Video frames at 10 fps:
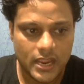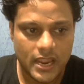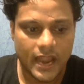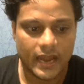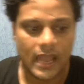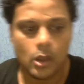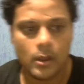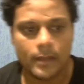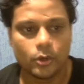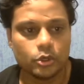And now
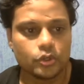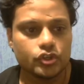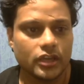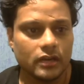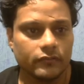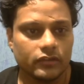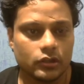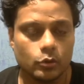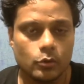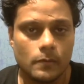I'm going to share with
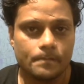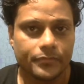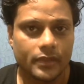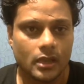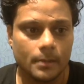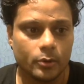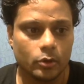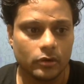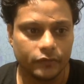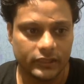you a
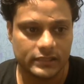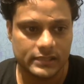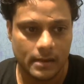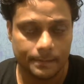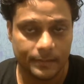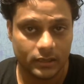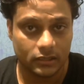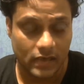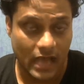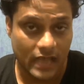beautiful example.
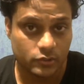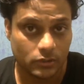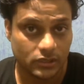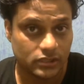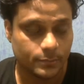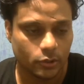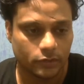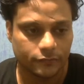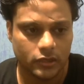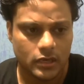The last one is
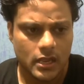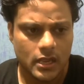beautiful.